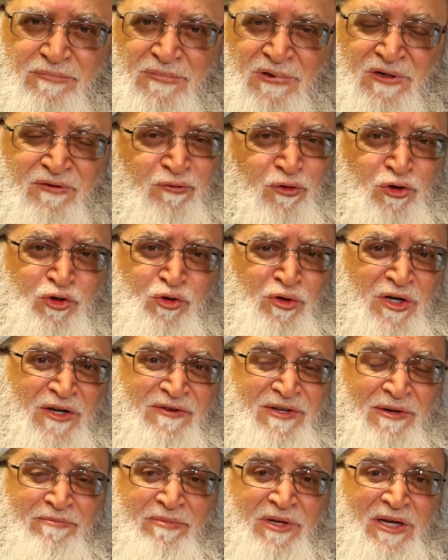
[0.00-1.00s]
Unfortunately,
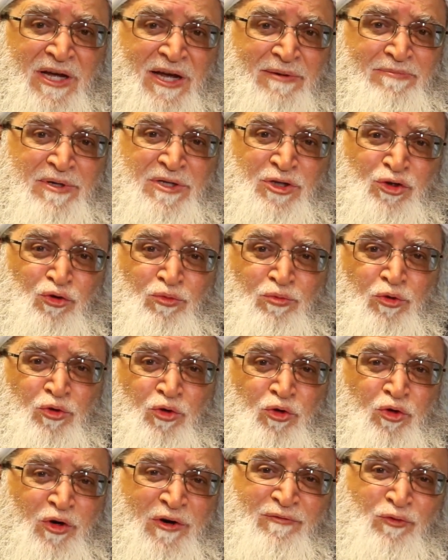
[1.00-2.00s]
if something happens
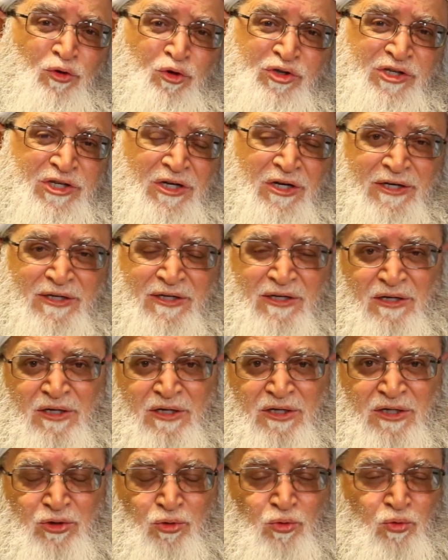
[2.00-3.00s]
tomorrow, you have no children
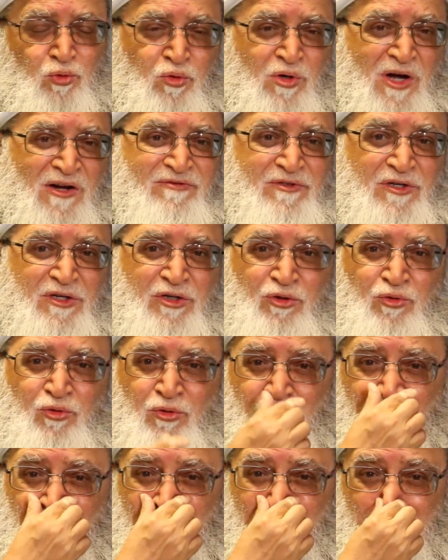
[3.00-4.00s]
to look after you,
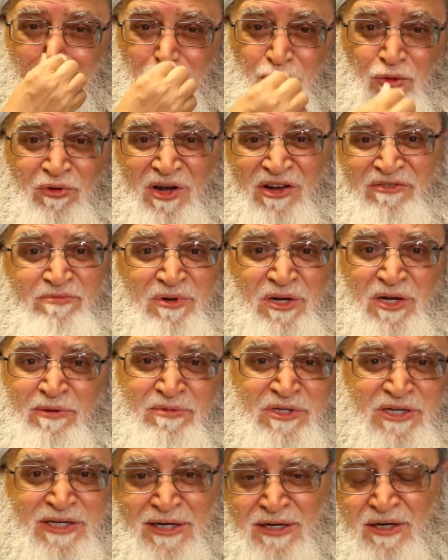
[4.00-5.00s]
your wife
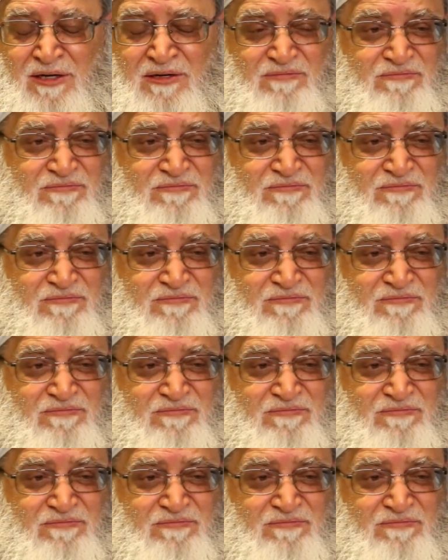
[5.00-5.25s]
becomes ill.